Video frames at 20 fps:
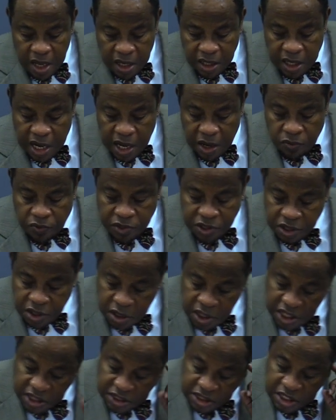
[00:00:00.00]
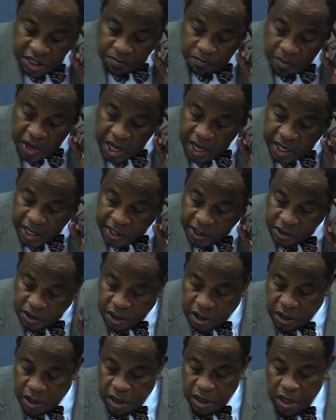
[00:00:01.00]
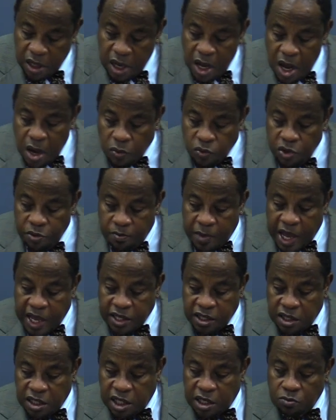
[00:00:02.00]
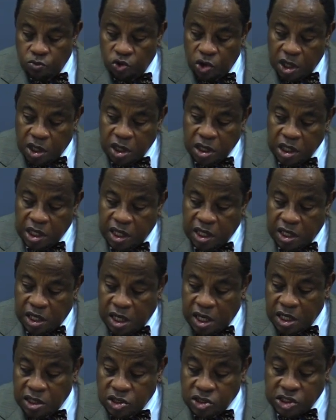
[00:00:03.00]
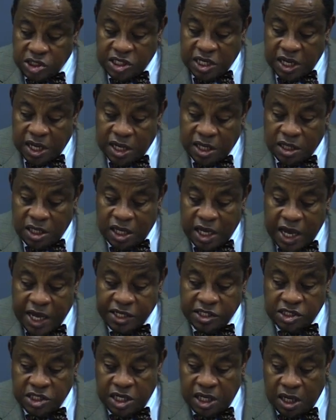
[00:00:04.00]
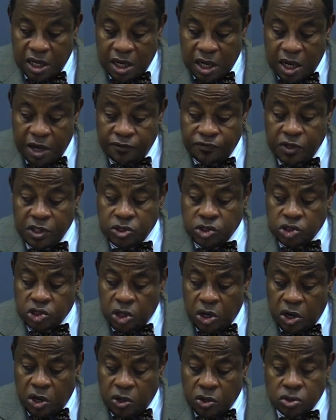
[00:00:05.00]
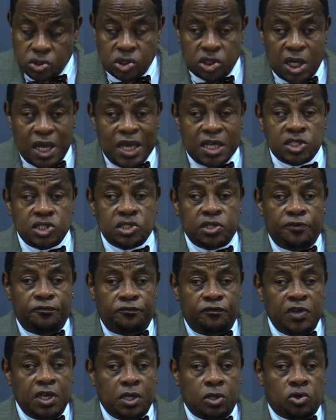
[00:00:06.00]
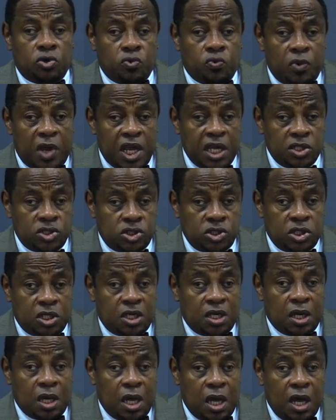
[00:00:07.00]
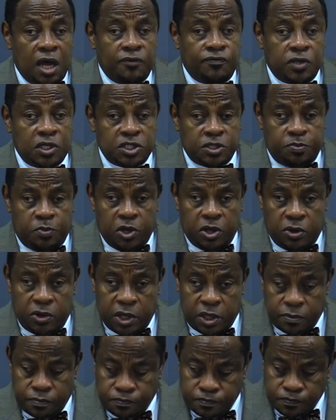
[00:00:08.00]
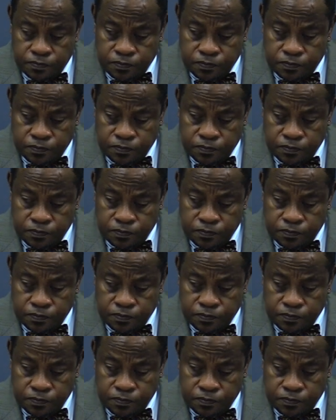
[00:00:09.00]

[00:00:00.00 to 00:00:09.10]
Now, with this in mind, we might then more clearly understand the idea of the church as the figuration of the Spirit.